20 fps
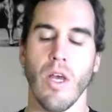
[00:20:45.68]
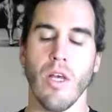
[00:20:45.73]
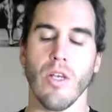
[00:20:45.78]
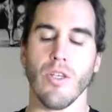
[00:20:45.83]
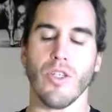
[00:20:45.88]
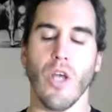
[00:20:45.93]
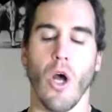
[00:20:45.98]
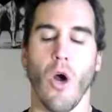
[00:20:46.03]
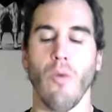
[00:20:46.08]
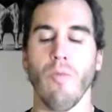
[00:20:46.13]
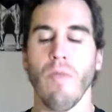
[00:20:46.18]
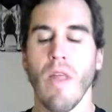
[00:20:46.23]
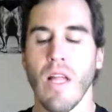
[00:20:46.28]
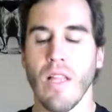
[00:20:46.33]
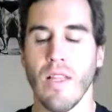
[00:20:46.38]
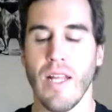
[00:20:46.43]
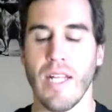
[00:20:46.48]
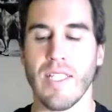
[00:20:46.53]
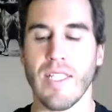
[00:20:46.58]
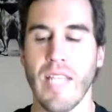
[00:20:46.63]
So
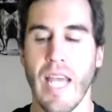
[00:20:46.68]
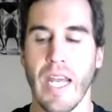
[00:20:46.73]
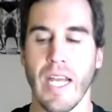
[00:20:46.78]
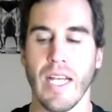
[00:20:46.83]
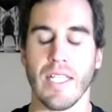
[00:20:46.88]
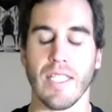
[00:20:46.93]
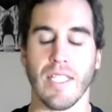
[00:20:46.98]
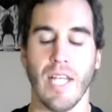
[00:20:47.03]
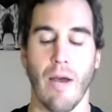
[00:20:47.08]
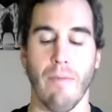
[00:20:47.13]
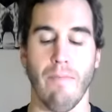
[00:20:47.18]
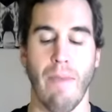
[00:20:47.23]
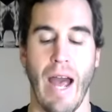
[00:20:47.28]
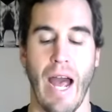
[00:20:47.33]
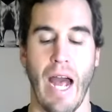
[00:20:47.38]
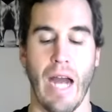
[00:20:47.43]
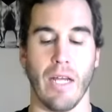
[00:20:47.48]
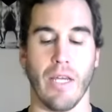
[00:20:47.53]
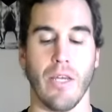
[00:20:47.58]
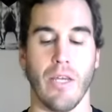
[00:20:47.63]
let's take a step
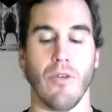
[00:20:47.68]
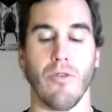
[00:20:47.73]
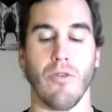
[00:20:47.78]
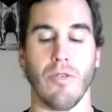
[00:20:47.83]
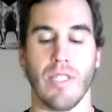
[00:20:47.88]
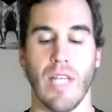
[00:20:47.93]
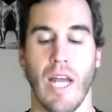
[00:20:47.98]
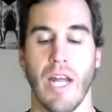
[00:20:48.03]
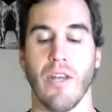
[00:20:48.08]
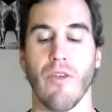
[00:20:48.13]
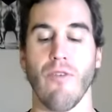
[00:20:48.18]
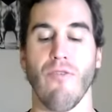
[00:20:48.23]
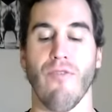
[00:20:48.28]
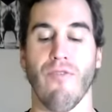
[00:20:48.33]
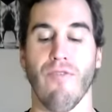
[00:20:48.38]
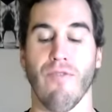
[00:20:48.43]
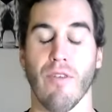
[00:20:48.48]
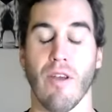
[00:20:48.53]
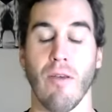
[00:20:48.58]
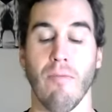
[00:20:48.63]
back. You said you
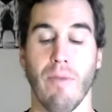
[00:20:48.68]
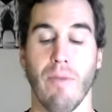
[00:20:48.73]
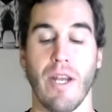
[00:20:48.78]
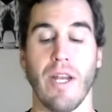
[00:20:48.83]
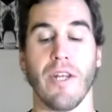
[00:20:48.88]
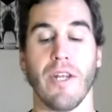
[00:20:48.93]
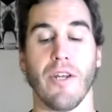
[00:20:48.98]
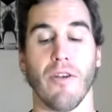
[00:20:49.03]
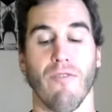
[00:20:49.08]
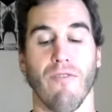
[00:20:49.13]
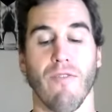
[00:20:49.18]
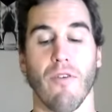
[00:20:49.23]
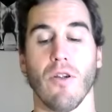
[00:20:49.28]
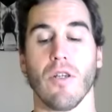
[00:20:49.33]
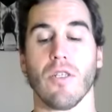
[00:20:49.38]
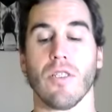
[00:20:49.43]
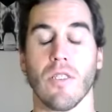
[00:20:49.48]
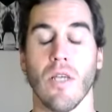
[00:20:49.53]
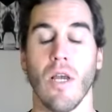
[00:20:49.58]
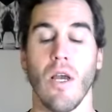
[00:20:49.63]
competed in your
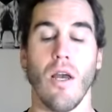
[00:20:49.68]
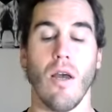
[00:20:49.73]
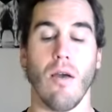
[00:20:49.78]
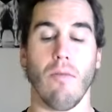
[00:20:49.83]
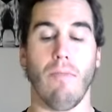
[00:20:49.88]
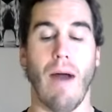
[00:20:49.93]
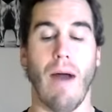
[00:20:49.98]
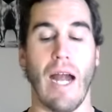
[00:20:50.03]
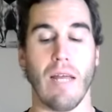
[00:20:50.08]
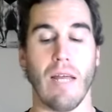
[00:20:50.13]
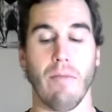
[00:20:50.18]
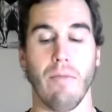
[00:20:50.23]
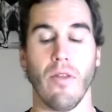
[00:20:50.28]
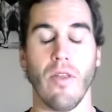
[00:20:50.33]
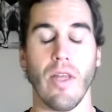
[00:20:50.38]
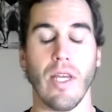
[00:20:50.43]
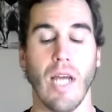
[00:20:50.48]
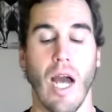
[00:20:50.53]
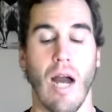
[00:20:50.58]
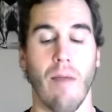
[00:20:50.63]
first
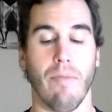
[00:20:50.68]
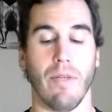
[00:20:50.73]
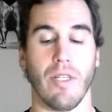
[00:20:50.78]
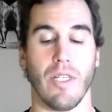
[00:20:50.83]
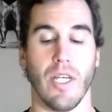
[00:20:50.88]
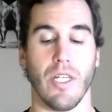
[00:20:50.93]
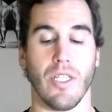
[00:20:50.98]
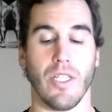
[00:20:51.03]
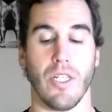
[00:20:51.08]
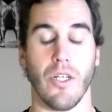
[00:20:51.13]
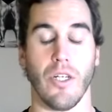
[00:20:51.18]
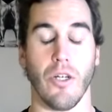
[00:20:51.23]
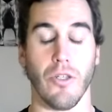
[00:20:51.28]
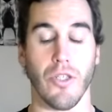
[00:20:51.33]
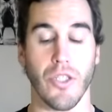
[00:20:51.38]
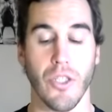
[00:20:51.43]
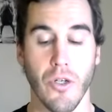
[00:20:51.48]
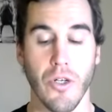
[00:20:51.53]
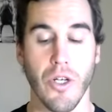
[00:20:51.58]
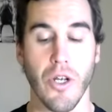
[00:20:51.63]
bodybuilding competition your
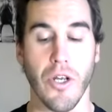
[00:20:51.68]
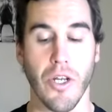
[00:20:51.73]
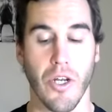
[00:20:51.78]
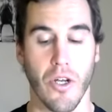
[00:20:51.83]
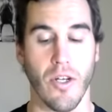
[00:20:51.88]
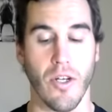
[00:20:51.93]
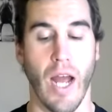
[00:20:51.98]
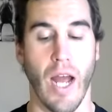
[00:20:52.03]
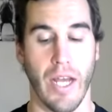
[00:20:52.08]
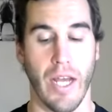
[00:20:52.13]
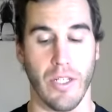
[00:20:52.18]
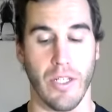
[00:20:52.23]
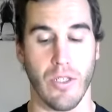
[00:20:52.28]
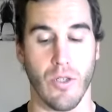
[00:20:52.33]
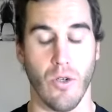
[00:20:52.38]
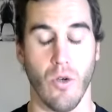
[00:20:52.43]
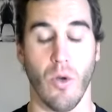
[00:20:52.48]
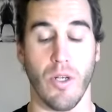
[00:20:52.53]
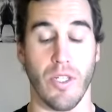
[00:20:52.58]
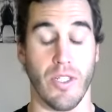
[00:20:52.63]
junior year in high
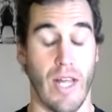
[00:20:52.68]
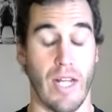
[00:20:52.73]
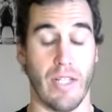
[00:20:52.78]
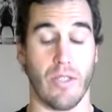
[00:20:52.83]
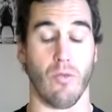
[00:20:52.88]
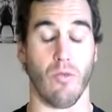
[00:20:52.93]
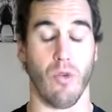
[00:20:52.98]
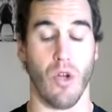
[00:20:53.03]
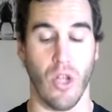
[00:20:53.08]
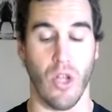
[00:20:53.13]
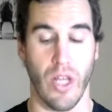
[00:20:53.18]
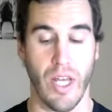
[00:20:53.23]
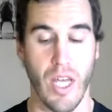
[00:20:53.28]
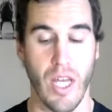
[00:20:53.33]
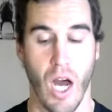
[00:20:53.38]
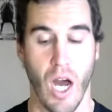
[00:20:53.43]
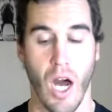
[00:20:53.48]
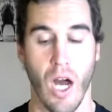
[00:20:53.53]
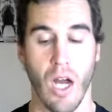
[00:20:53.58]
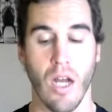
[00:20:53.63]
school, which that's really
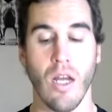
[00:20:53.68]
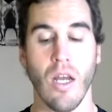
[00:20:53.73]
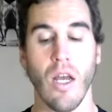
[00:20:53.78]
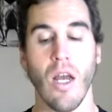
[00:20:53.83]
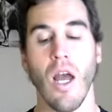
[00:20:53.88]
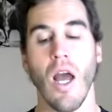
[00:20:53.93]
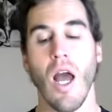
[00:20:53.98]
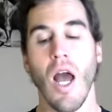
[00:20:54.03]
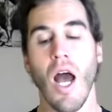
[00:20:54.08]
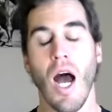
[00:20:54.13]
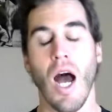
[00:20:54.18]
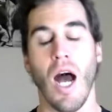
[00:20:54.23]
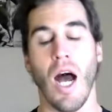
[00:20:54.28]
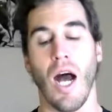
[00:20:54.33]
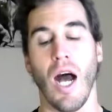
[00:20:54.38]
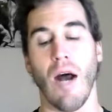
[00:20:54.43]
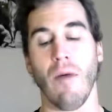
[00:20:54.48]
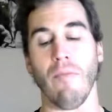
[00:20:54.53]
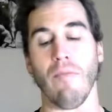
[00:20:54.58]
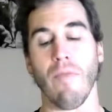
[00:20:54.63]
young.
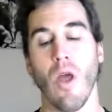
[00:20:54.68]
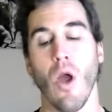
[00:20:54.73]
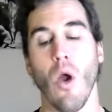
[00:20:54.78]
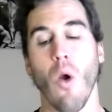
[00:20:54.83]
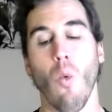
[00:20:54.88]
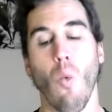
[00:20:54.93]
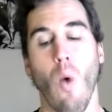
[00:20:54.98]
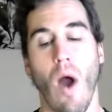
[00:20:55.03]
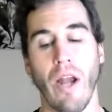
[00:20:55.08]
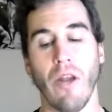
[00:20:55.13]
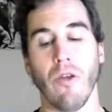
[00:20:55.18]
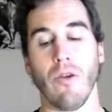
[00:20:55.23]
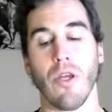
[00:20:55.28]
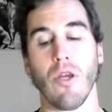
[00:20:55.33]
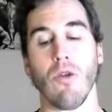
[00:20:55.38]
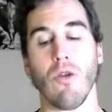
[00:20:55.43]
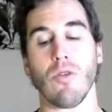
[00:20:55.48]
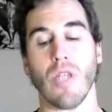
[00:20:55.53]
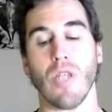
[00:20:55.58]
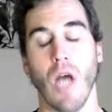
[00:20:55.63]
Why don't
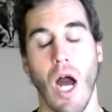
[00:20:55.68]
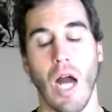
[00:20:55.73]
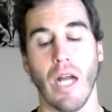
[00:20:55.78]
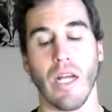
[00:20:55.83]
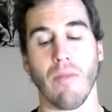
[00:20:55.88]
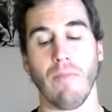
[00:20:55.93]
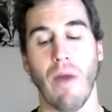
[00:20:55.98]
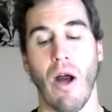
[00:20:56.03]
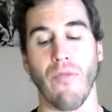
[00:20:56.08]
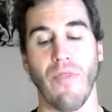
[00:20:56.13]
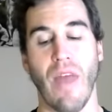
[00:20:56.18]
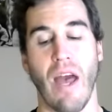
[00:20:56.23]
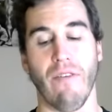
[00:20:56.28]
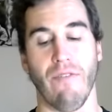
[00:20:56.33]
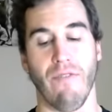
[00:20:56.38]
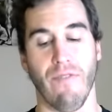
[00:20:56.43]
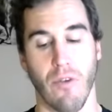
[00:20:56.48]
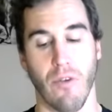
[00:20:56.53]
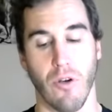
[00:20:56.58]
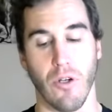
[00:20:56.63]
you talk about
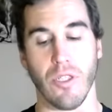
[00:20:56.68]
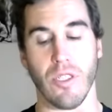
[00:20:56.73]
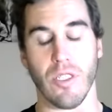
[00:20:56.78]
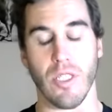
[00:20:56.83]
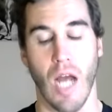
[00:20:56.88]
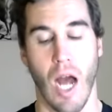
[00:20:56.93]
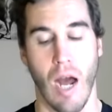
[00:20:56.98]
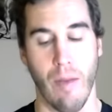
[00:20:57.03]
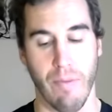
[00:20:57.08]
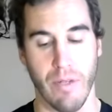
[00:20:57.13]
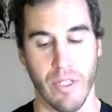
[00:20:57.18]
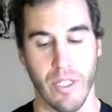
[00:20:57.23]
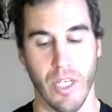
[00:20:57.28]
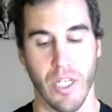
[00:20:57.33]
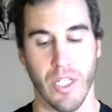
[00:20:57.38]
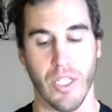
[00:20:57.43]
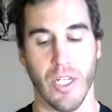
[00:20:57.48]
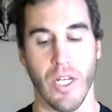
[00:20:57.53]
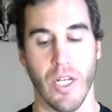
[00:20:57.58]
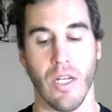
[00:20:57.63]
that first
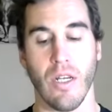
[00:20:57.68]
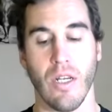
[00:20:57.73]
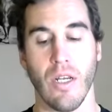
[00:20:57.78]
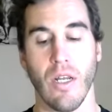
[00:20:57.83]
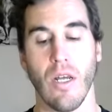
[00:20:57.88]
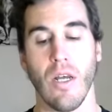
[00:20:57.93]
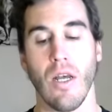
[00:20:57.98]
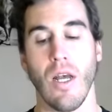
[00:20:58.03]
competition?